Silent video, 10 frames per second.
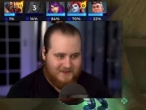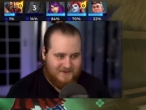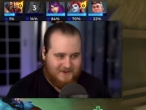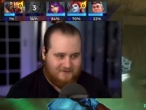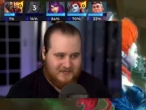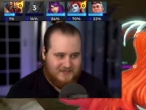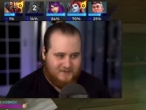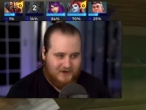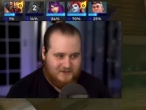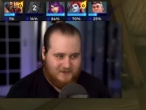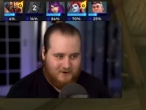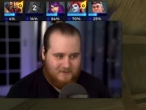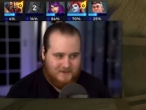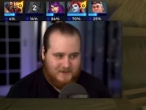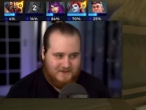There we go. Viktor bot actually
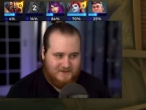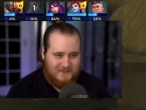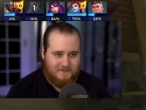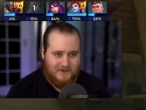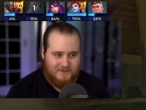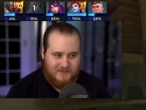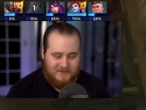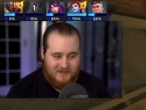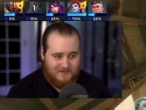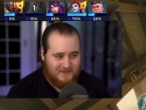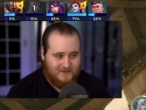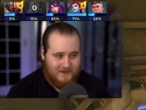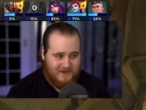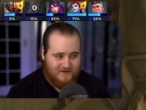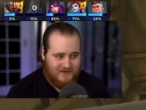combos better than some people sometimes. There we
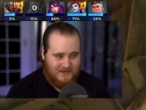go.